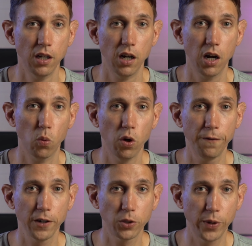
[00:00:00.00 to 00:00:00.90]
a
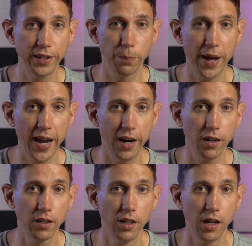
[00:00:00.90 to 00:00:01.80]
woofer-tweeter
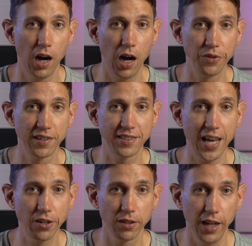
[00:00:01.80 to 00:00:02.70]
pair on the
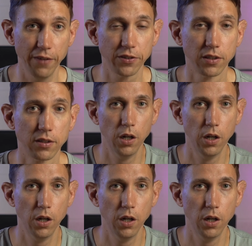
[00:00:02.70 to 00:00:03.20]
center left,